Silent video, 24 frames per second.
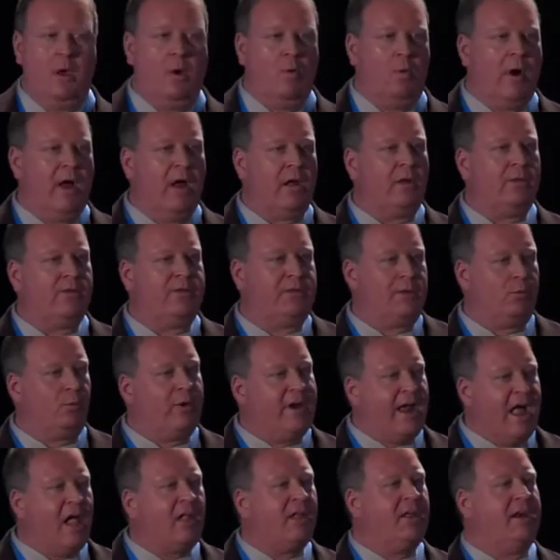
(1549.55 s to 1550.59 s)
Well, the
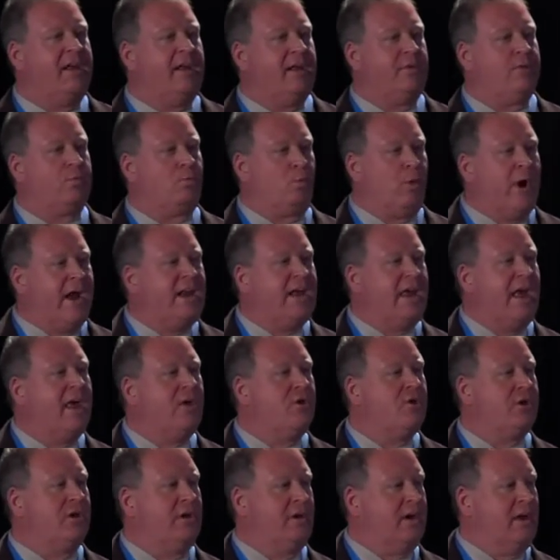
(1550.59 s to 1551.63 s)
reality is
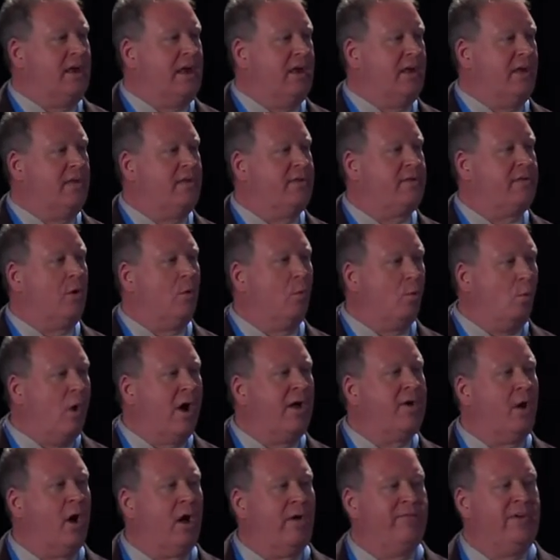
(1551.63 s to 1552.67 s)
radiation is
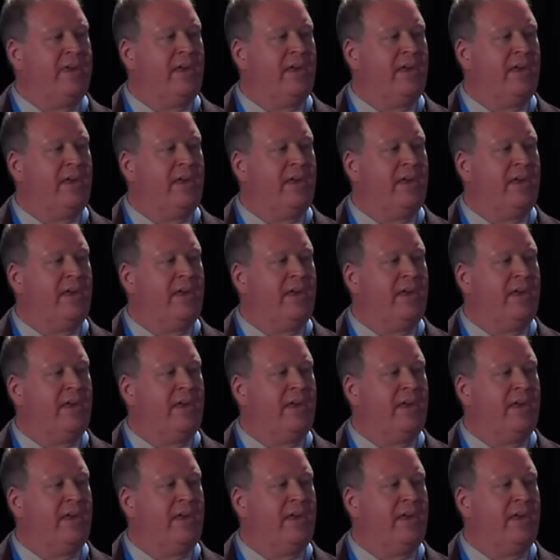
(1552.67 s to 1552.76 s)
one of,